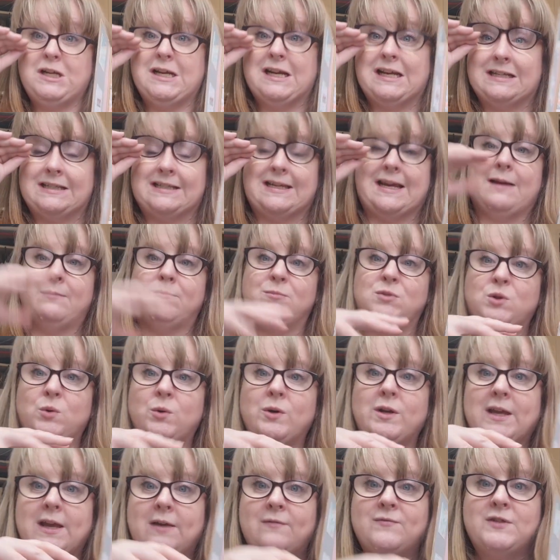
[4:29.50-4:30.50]
GSM.
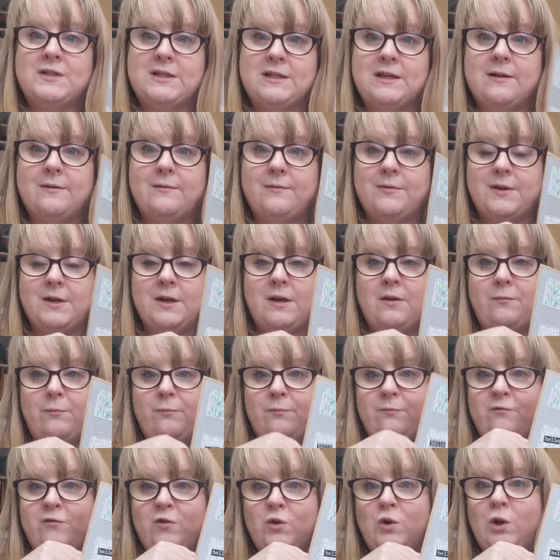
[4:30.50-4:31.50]
So it gives the
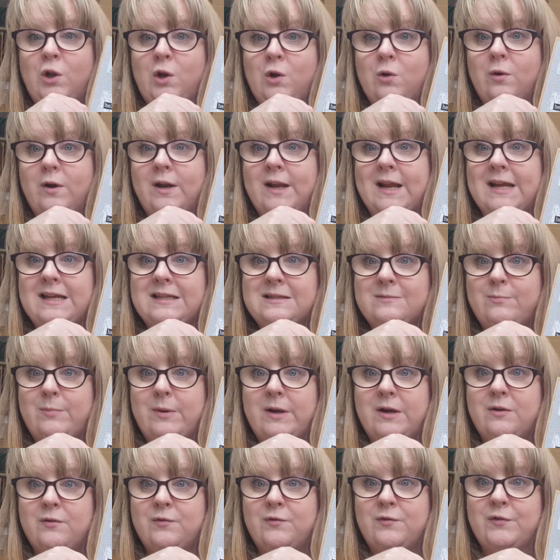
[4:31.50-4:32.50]
folio a nice
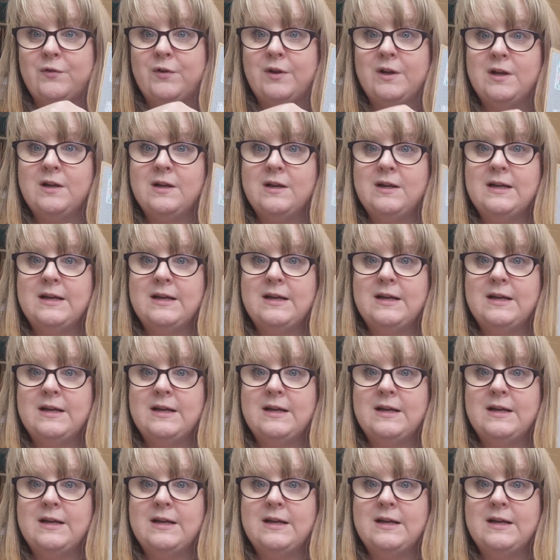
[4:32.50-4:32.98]
bit of